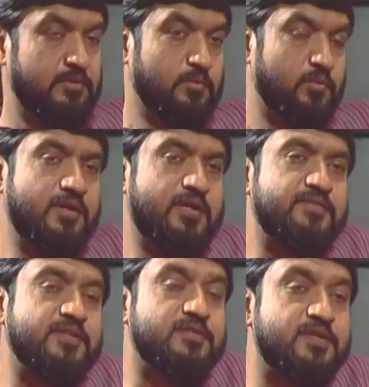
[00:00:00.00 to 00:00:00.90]
Well, I
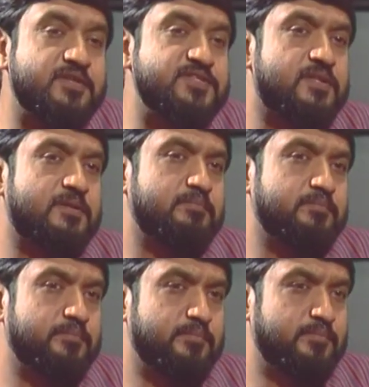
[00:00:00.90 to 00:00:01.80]
think there is a
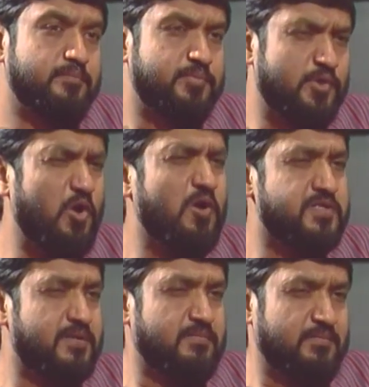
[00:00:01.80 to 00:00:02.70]

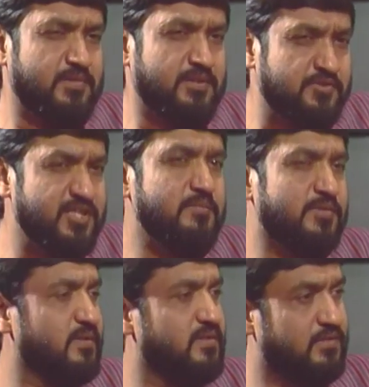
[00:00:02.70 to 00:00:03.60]
broad
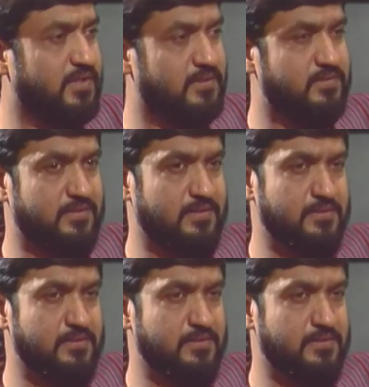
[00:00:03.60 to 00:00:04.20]
agreement that